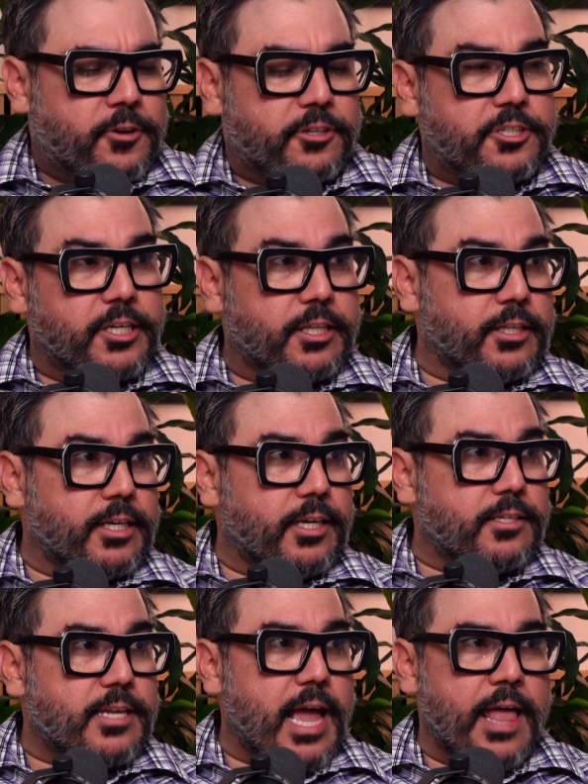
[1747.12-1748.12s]

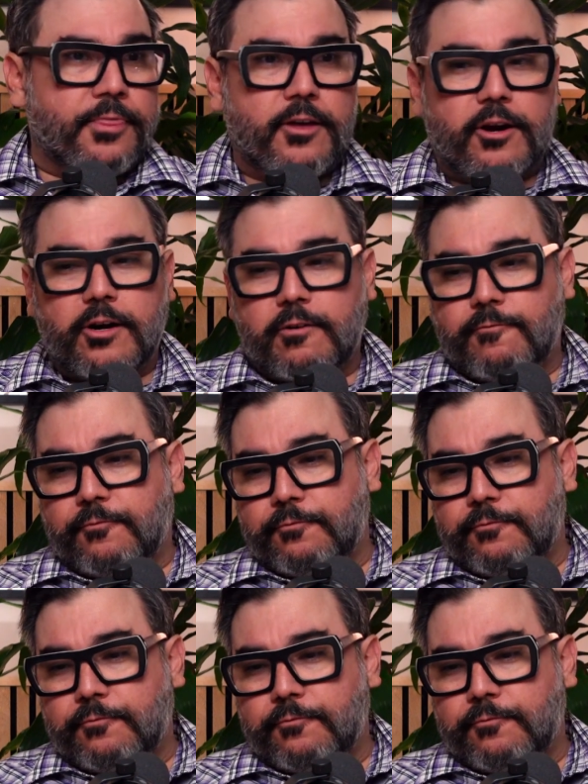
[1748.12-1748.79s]
chilies and their